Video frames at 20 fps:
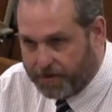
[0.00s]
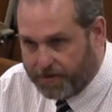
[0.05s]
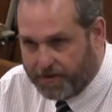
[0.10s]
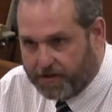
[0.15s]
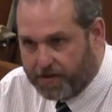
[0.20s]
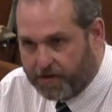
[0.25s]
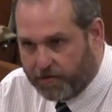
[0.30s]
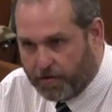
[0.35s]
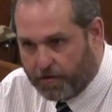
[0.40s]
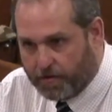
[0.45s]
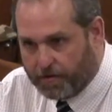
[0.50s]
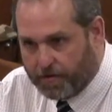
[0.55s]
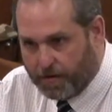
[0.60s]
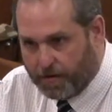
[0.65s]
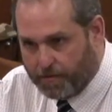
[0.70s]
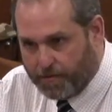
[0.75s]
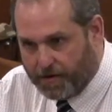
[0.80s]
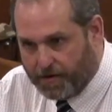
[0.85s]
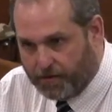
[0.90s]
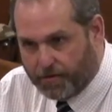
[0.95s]
We did have
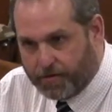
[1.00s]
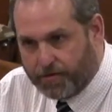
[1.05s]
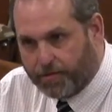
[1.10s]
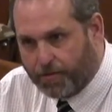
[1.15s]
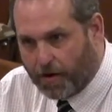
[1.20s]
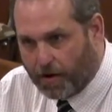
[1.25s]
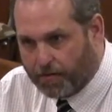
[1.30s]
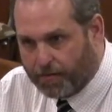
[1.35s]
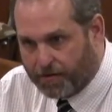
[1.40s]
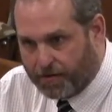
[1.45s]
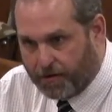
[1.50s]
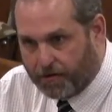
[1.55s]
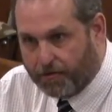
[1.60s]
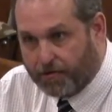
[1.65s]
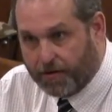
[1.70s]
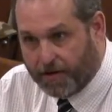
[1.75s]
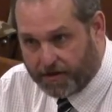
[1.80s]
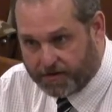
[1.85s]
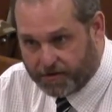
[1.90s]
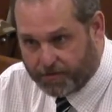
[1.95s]
a meeting with the property
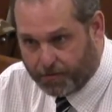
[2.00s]
owner